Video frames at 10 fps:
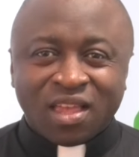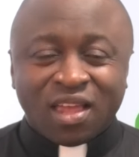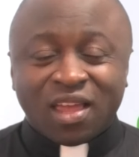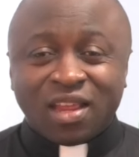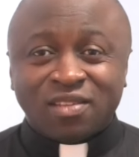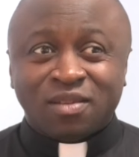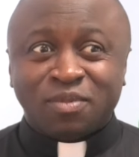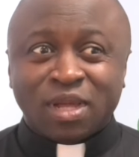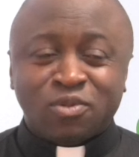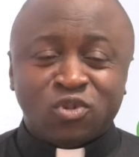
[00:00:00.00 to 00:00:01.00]
And then
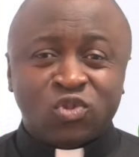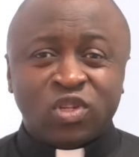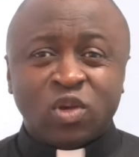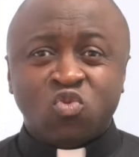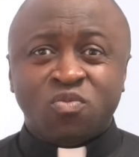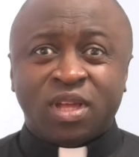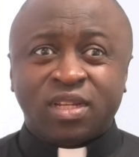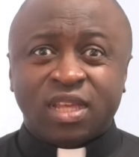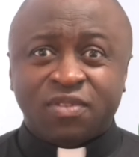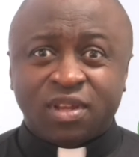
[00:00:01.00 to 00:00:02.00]
sometimes you see the
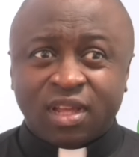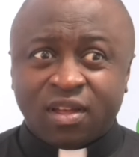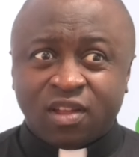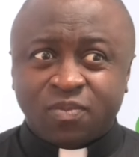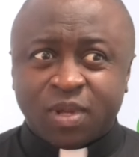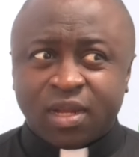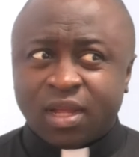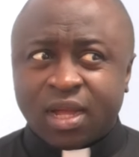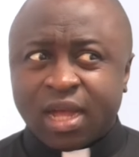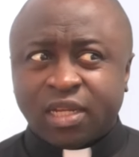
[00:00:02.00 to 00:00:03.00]
woman giving the husband
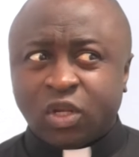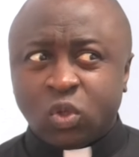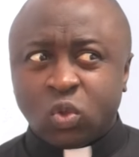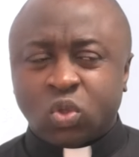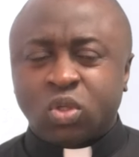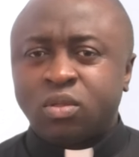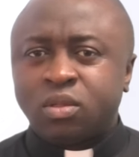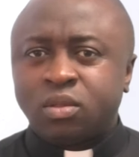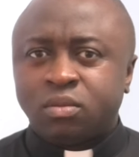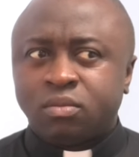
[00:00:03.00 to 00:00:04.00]
the eye, the look.
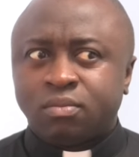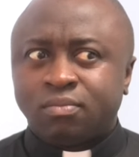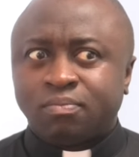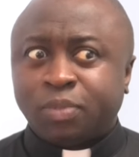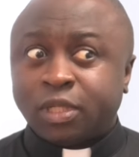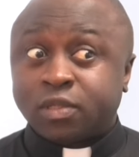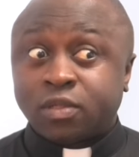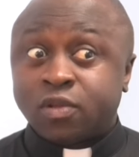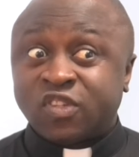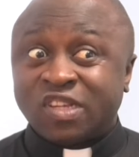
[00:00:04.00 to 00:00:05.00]
Please
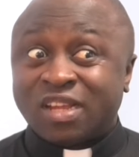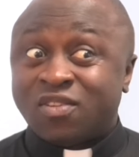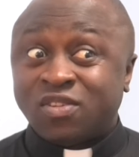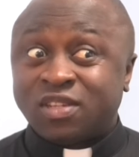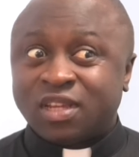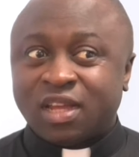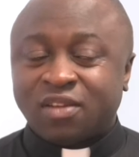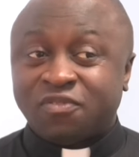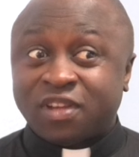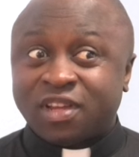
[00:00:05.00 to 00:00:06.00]
don't say that, don't say
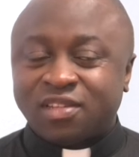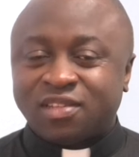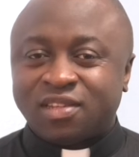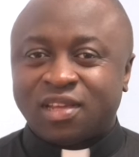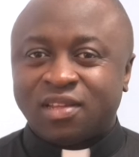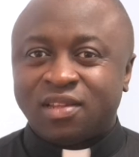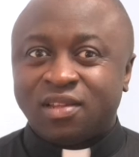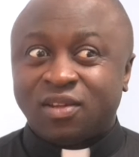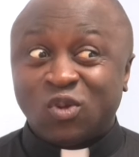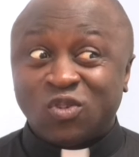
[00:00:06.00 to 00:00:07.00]
that. Father is here.
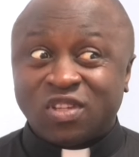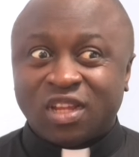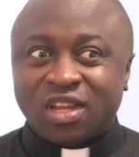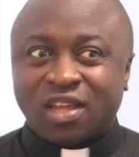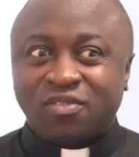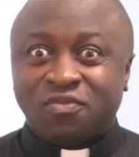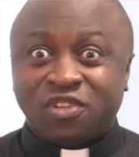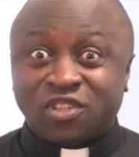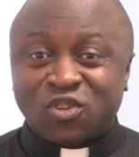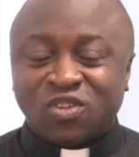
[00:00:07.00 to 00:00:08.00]
Don't say that.
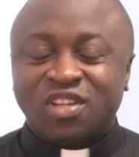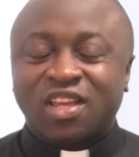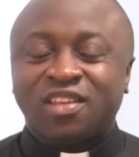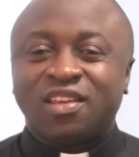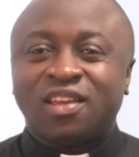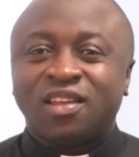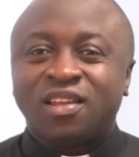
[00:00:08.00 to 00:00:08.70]
Visitors are here.